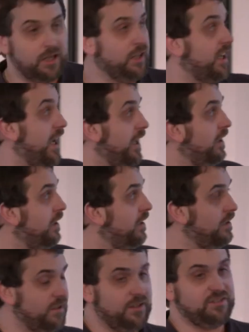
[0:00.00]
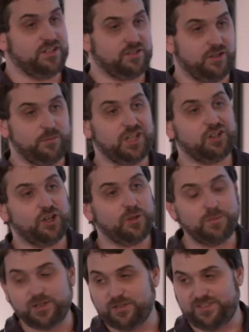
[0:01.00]
Okay, so there's going to be a
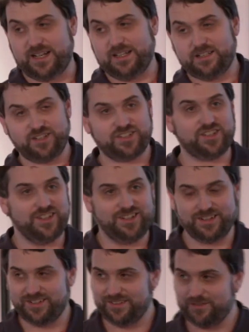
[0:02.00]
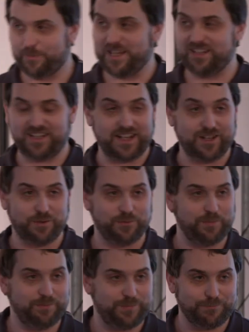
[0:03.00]
couple of nags, depending
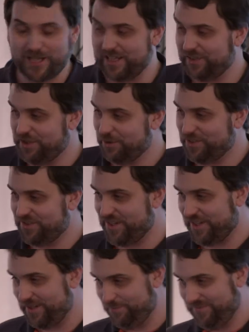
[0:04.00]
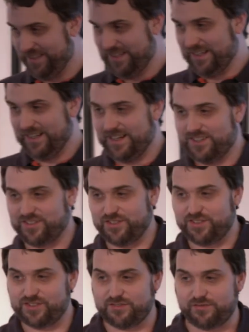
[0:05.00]
how well I do on time. So
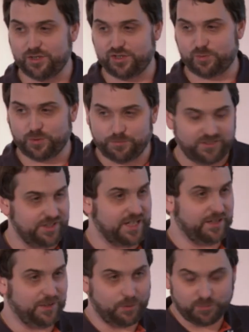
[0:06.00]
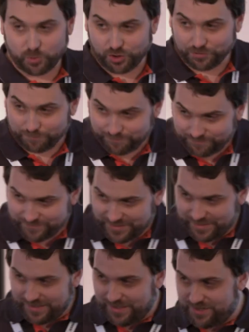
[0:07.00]
this is the first one, nag number 1.
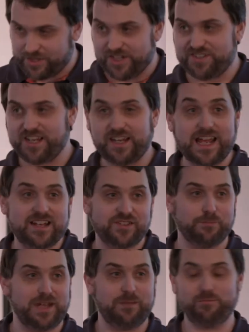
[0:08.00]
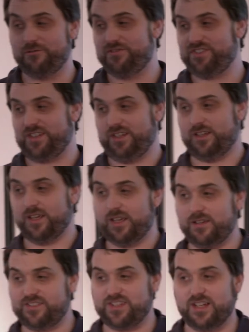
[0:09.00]
So I said as a member of
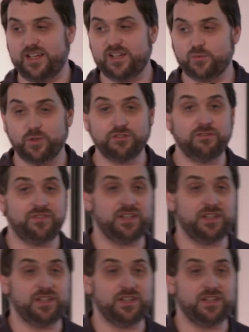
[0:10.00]
CIS, one of the